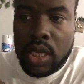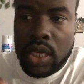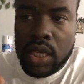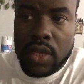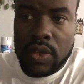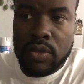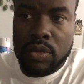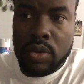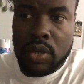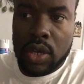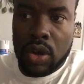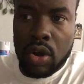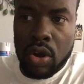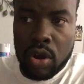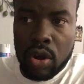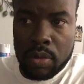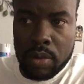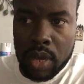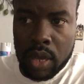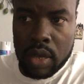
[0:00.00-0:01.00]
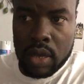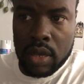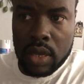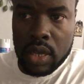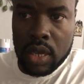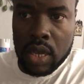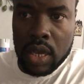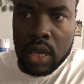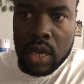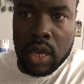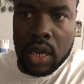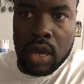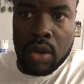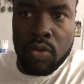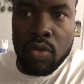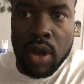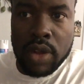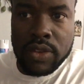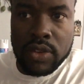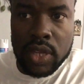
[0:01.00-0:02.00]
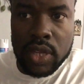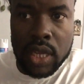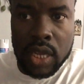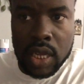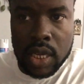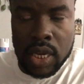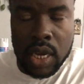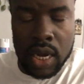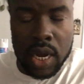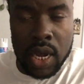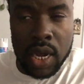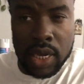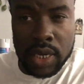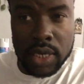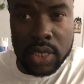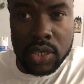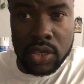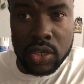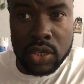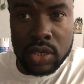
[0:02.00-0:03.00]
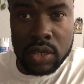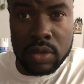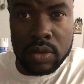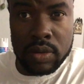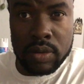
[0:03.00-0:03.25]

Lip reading: you see when you come here, once you get in a college,